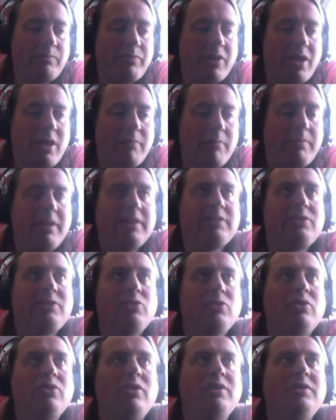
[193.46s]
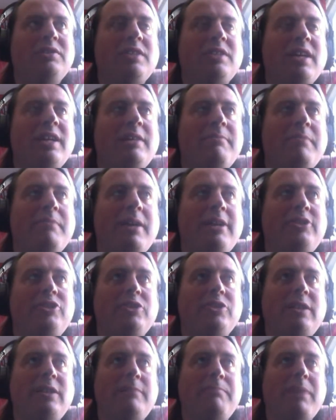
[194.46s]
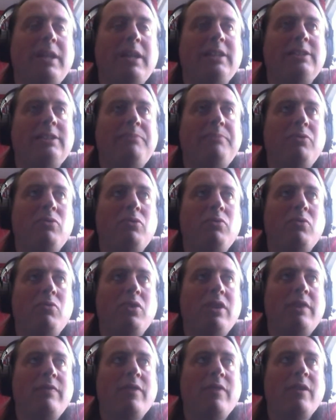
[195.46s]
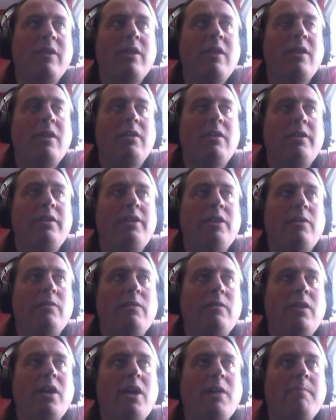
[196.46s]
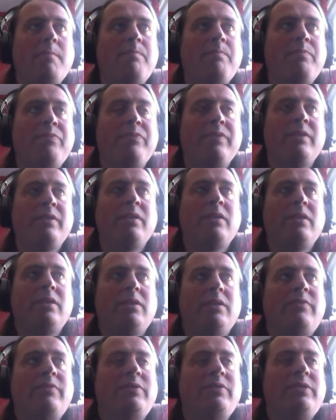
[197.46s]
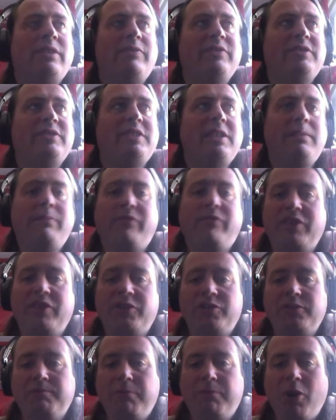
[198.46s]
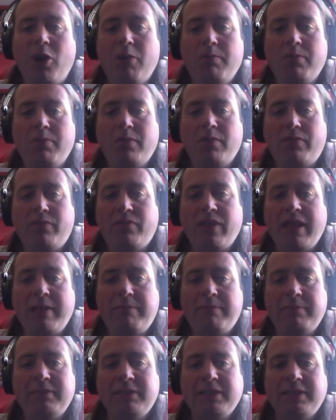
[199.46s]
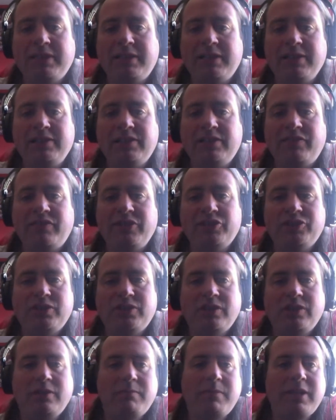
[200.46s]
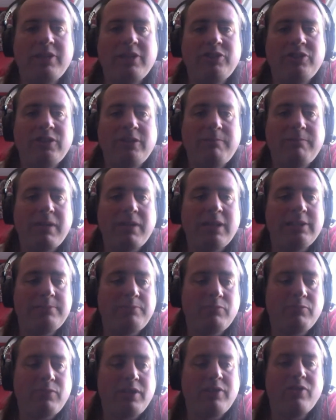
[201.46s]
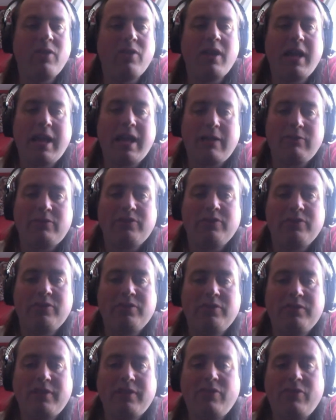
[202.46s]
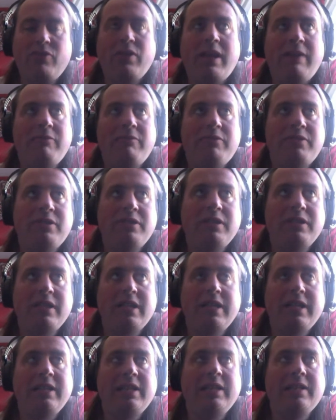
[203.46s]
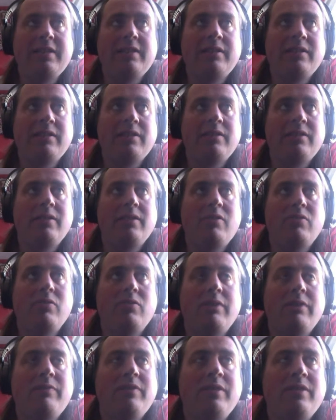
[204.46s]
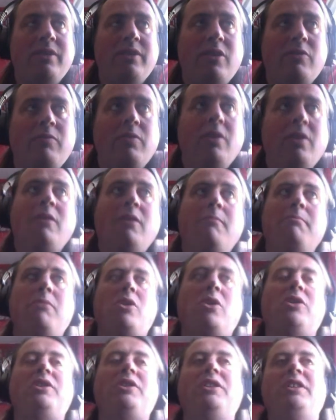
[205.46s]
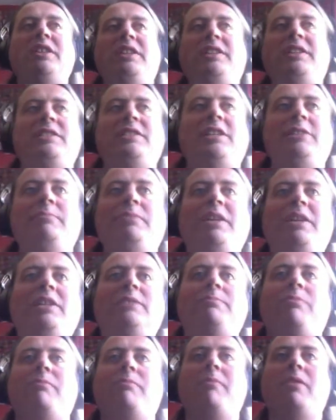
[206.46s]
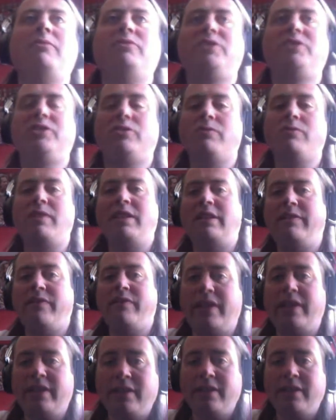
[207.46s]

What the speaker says: bit sort of like say Major League Baseball or whatever, if a team finishes bottom of their particular division in a Major League Baseball, they're not out of the league or anything. No minor league team gets promoted or anything.